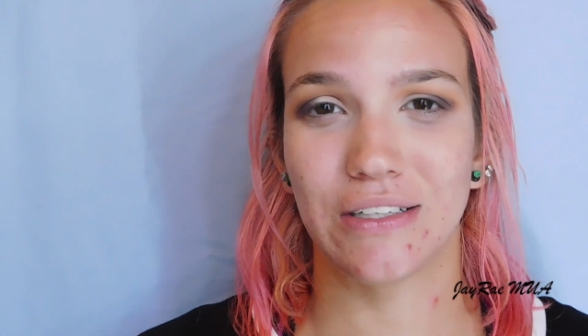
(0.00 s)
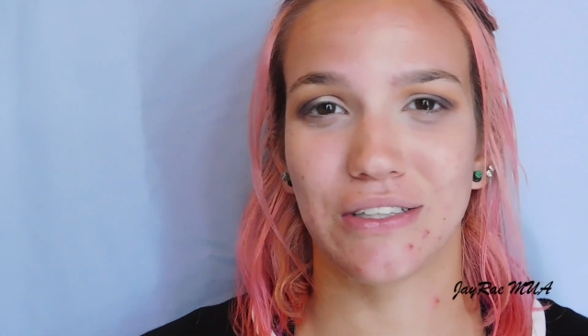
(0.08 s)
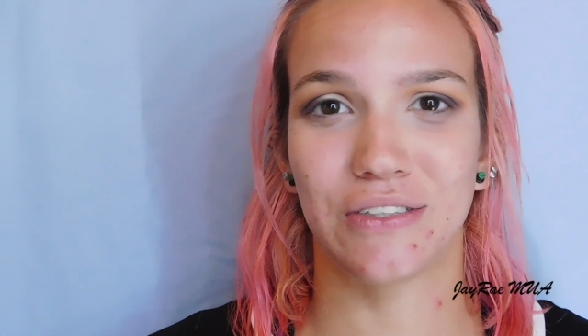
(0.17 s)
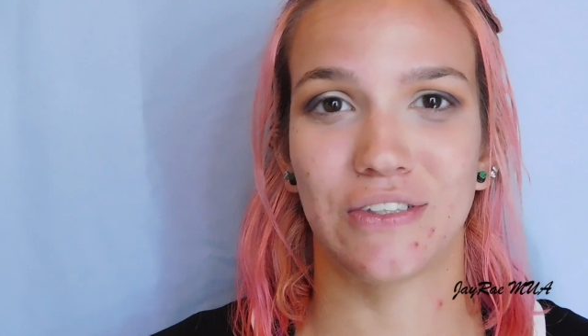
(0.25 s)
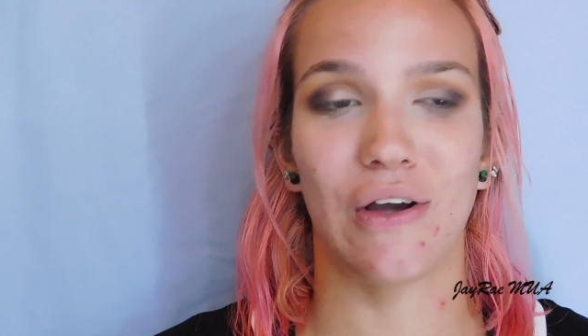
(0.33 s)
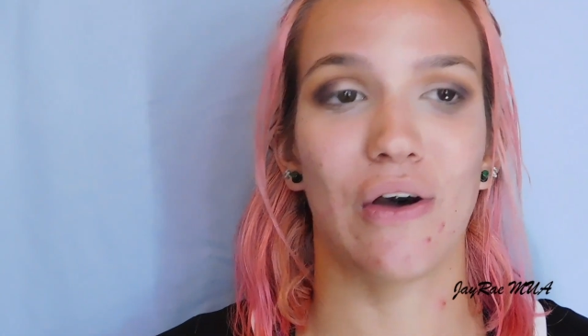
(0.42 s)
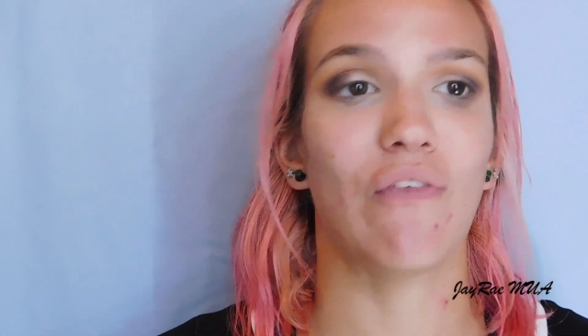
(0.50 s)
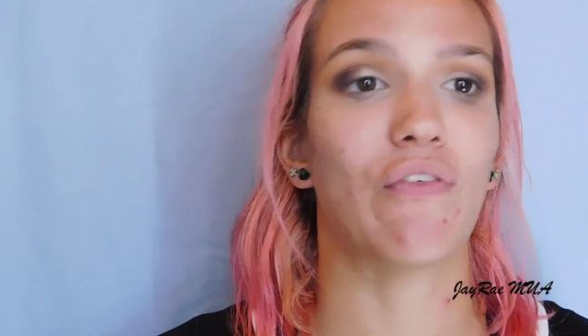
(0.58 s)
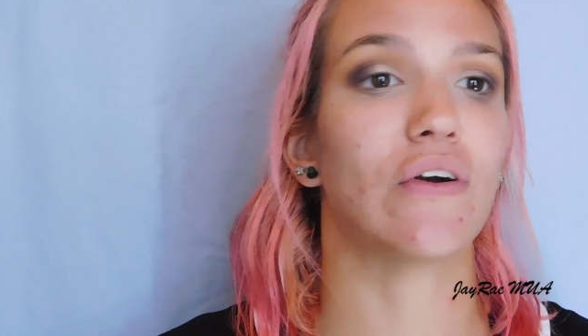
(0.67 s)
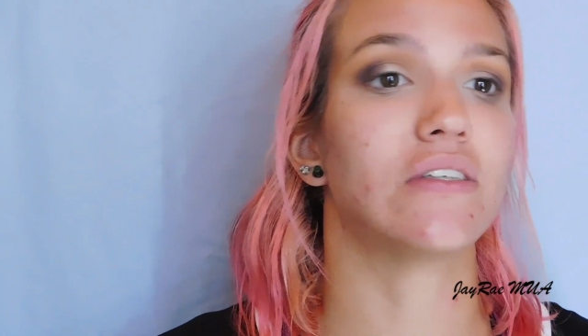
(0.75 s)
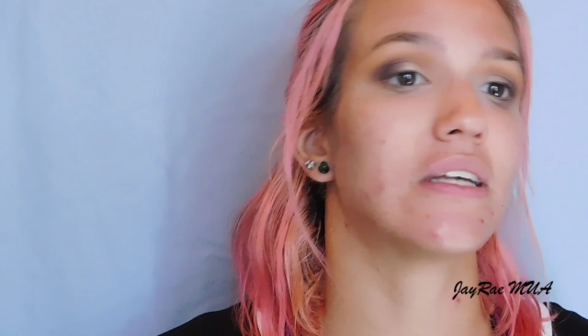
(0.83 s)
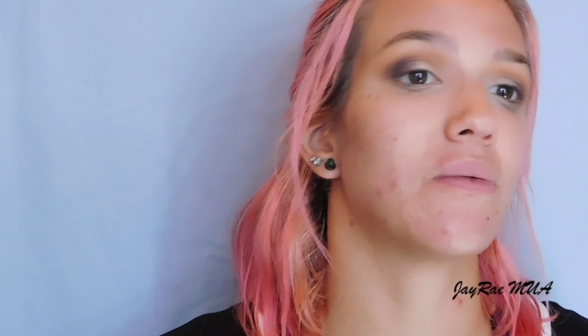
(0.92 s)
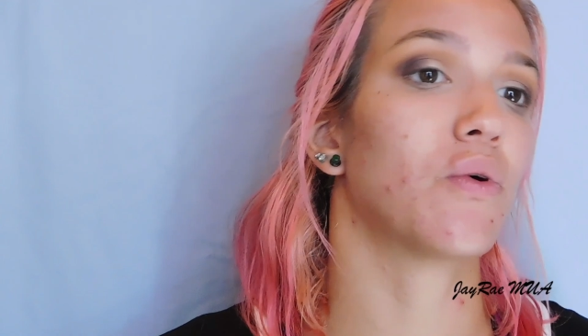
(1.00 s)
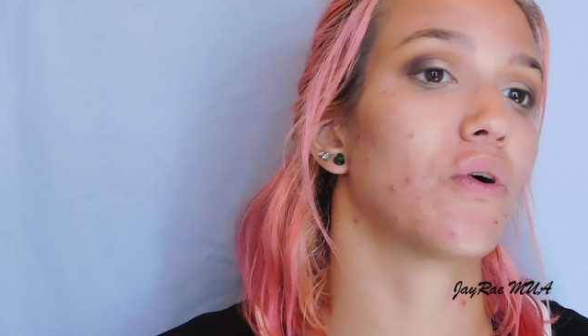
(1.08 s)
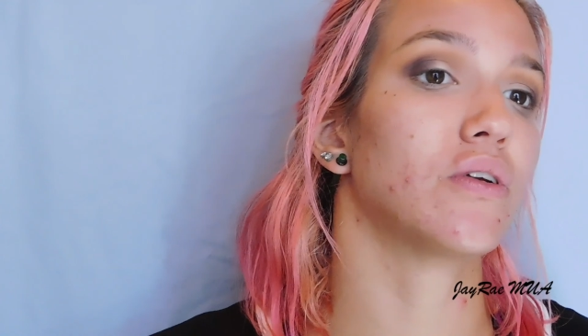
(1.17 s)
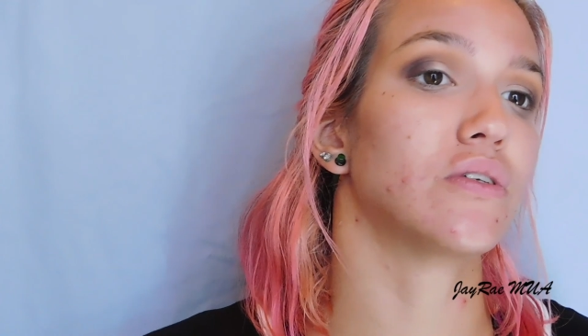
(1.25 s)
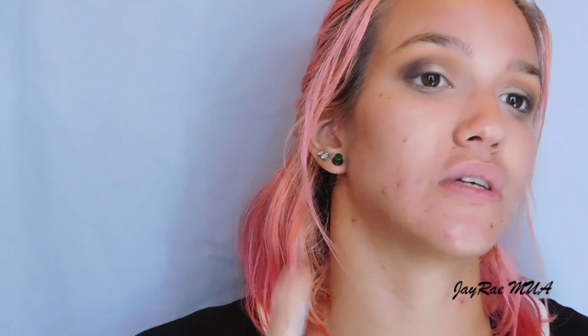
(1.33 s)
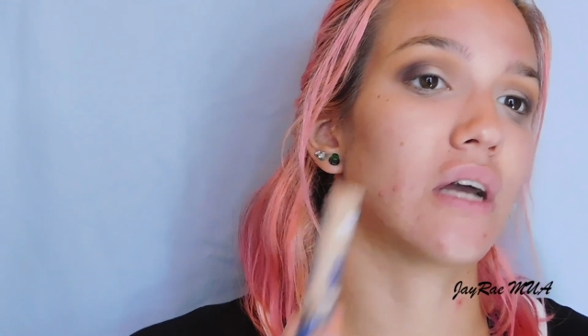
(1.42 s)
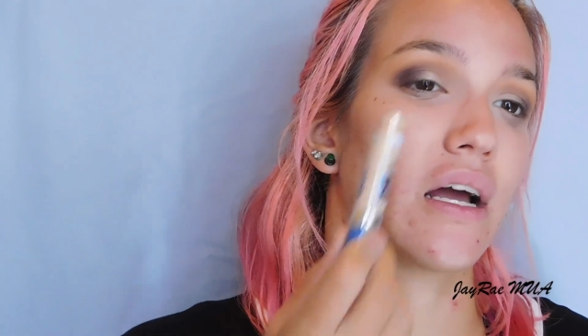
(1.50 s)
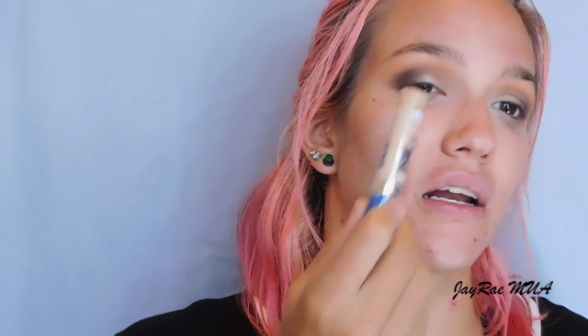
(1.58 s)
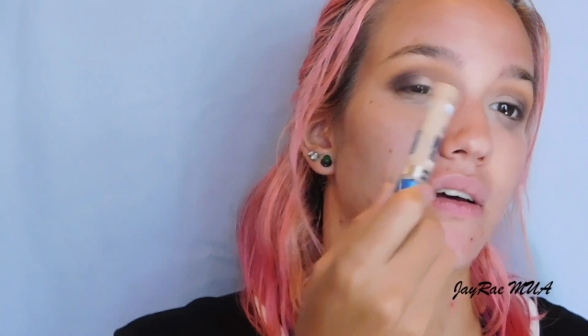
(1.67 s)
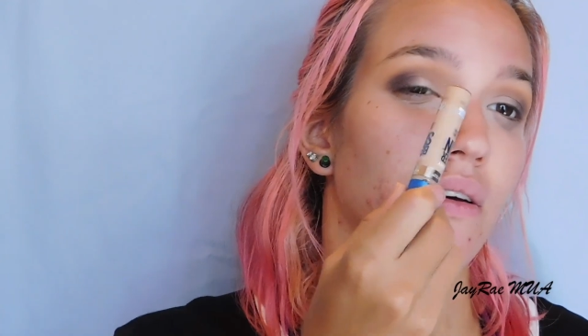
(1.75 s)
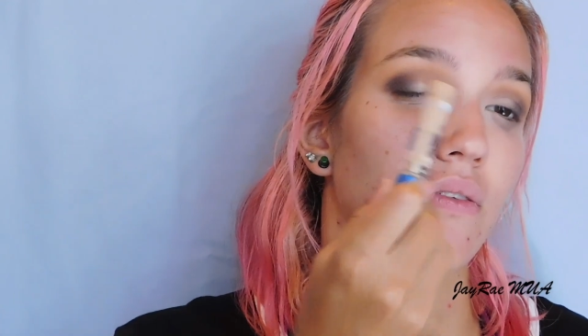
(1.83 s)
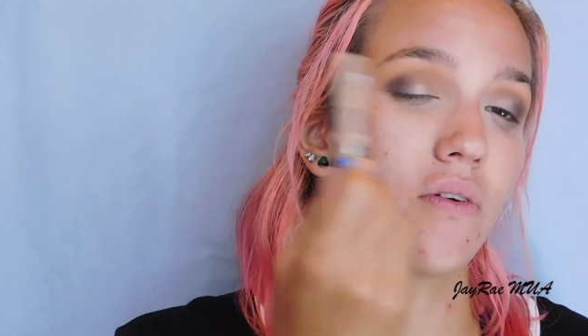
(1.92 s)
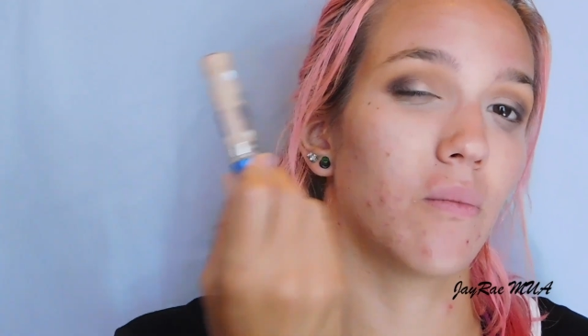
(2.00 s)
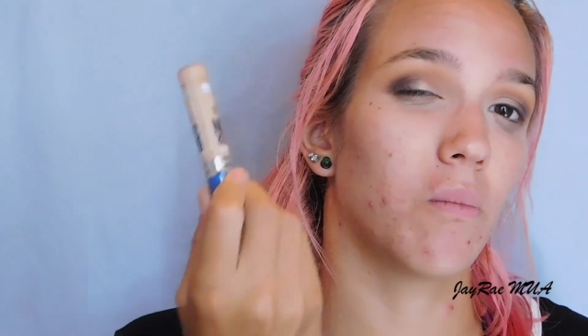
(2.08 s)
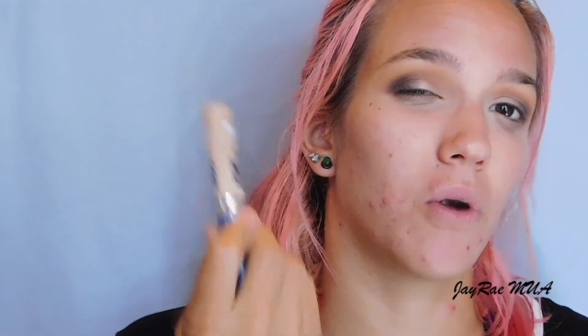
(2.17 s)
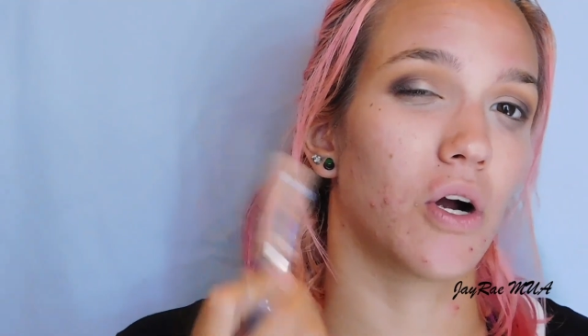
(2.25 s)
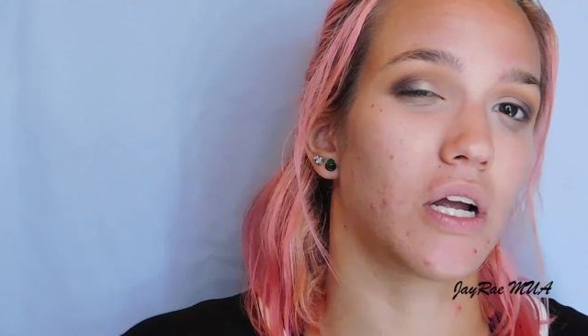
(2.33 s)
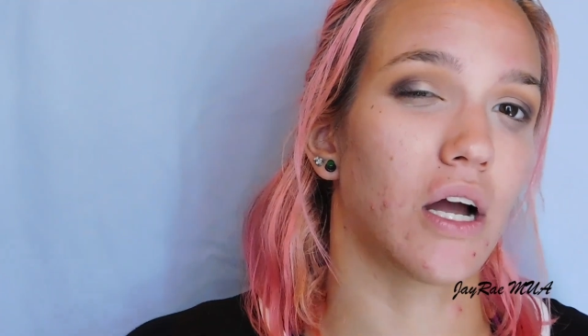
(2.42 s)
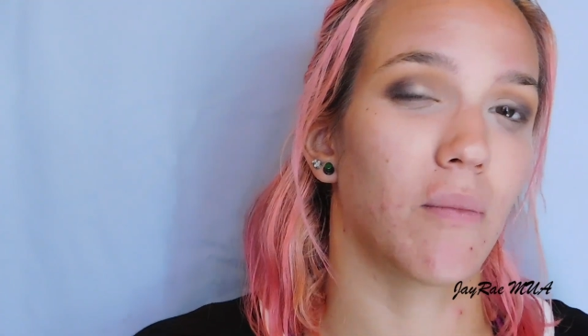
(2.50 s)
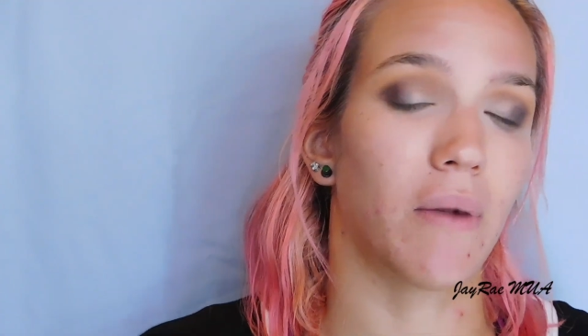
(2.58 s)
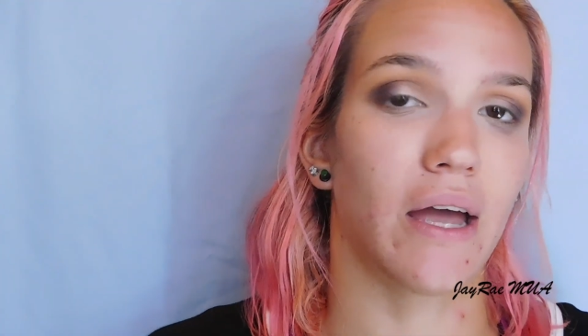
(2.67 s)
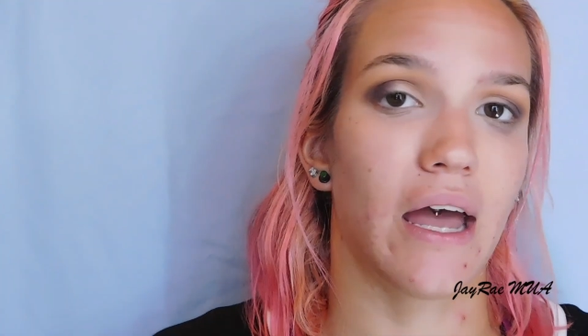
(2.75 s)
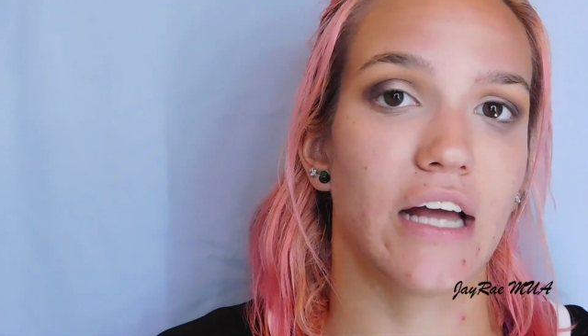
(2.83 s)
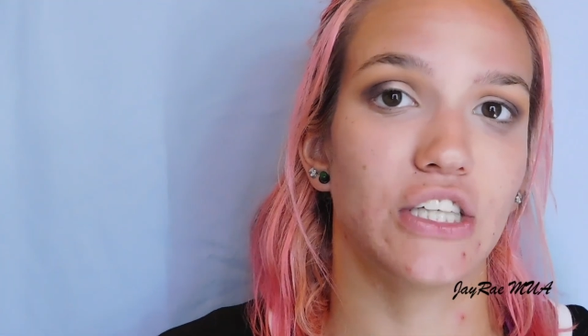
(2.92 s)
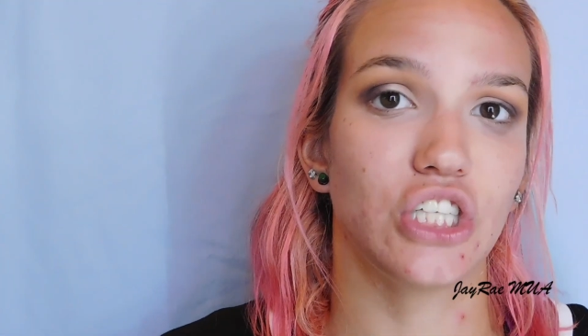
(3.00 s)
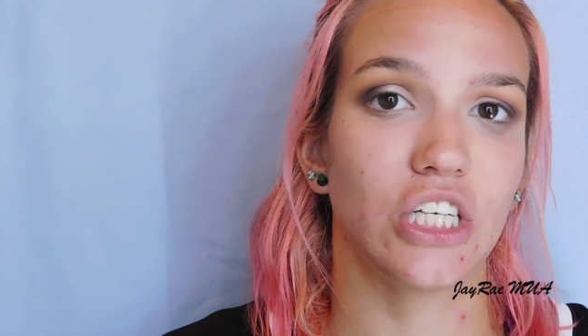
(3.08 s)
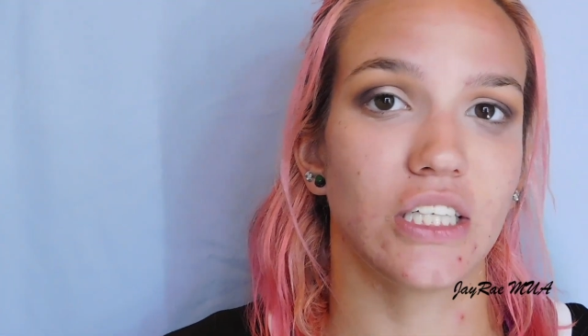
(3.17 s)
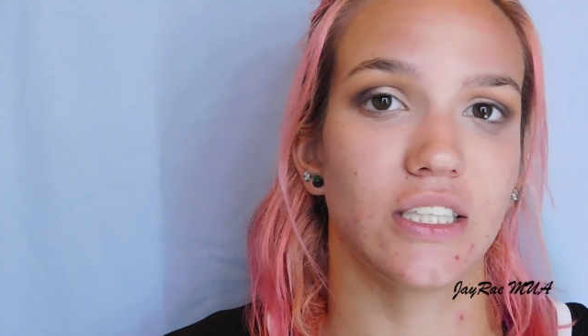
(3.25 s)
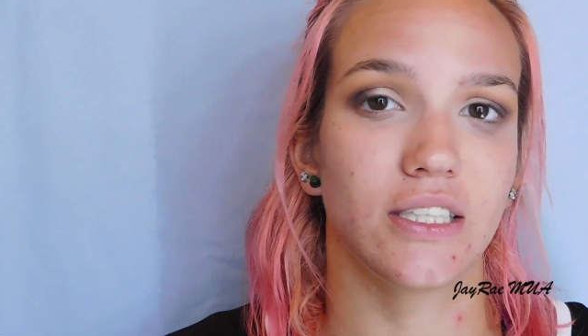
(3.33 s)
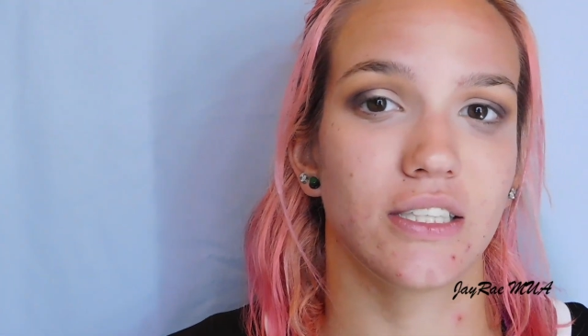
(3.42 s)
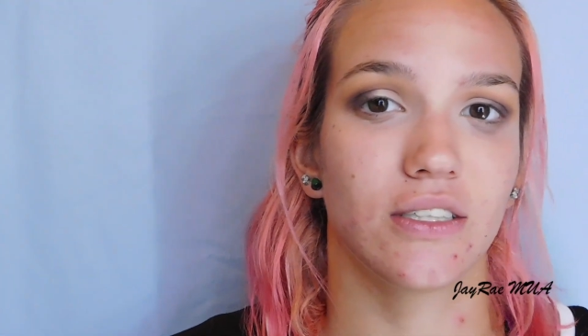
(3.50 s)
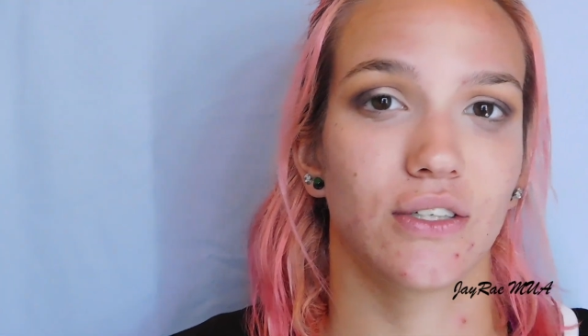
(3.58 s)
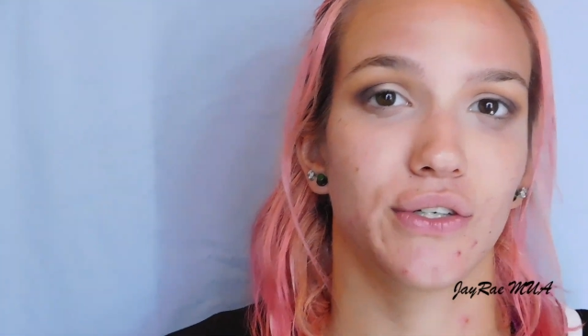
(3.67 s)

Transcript: So first I'm going to kind of mark out my edges,